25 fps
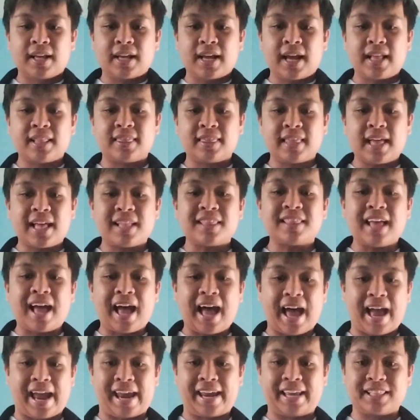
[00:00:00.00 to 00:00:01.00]
at that
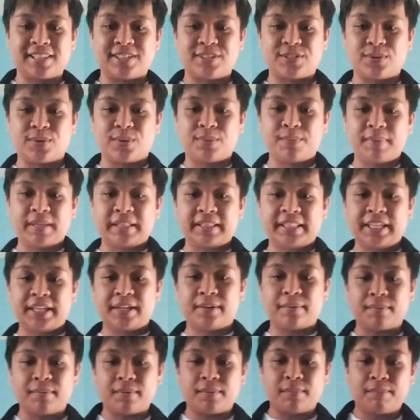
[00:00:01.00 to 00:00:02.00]
height, so
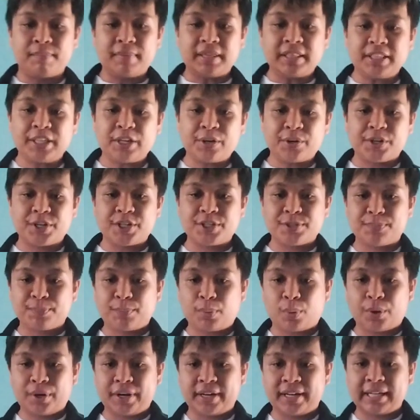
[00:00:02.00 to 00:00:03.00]
meteors
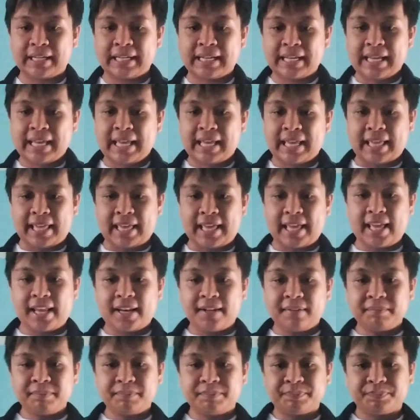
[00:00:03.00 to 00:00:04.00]
born
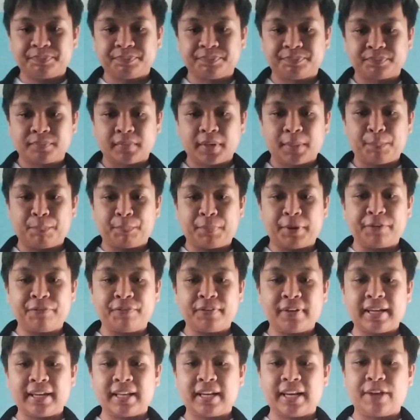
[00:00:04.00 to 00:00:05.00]
in
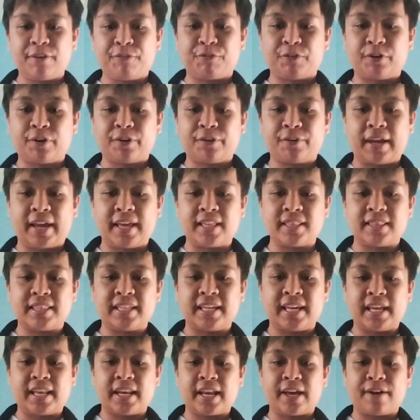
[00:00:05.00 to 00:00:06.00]
perfectly for creating
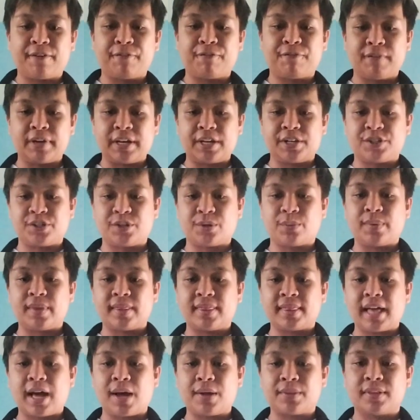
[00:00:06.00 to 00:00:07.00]
enough friction
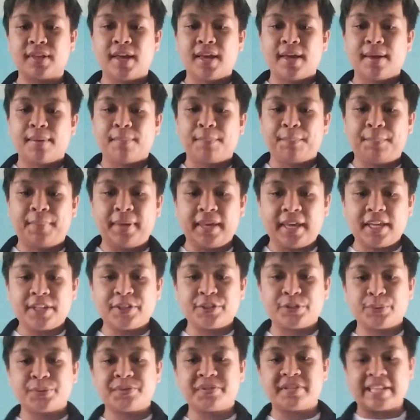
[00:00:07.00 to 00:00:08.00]
without being
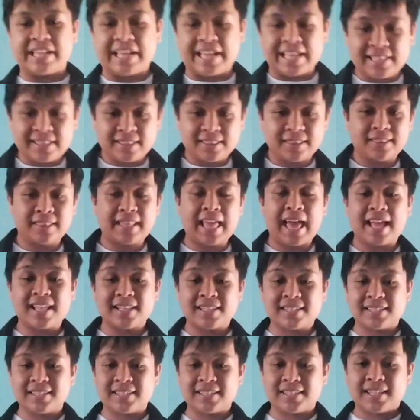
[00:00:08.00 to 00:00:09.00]
too
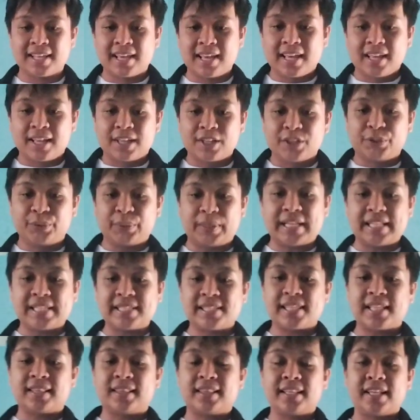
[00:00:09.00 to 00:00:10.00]
dense to
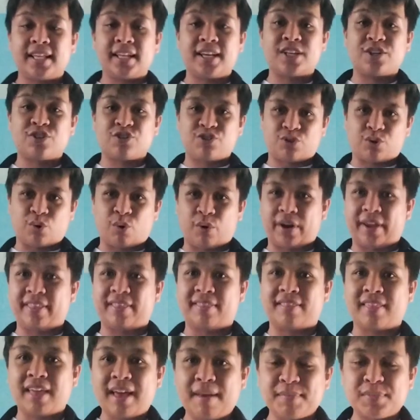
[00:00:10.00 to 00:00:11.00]
instantly destroy
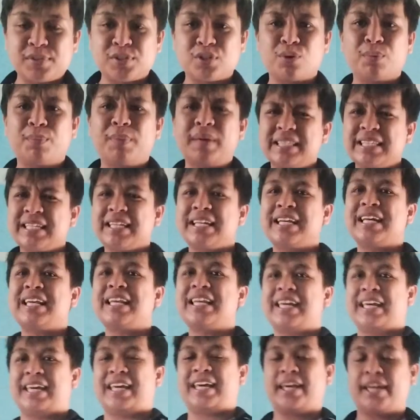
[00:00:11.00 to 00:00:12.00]
them. So
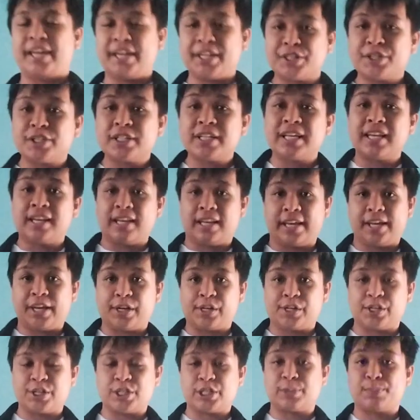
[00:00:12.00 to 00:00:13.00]
basically, each
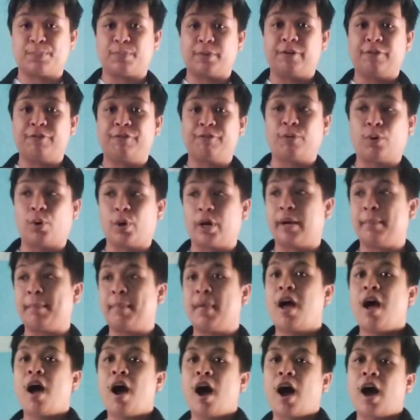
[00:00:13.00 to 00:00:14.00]
layers perform
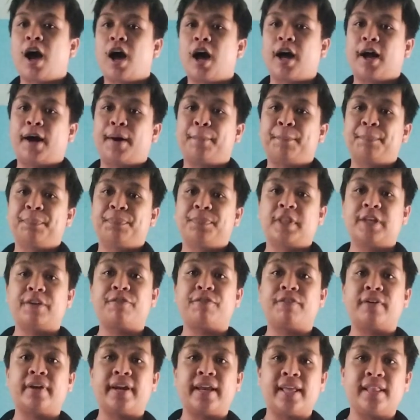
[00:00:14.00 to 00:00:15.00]

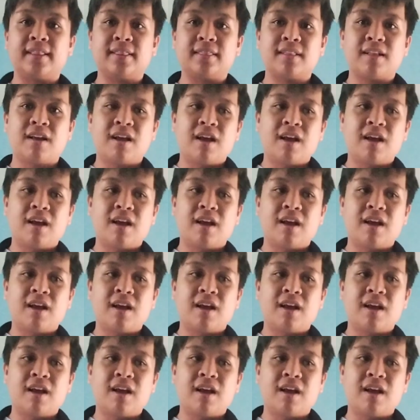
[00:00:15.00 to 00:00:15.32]
different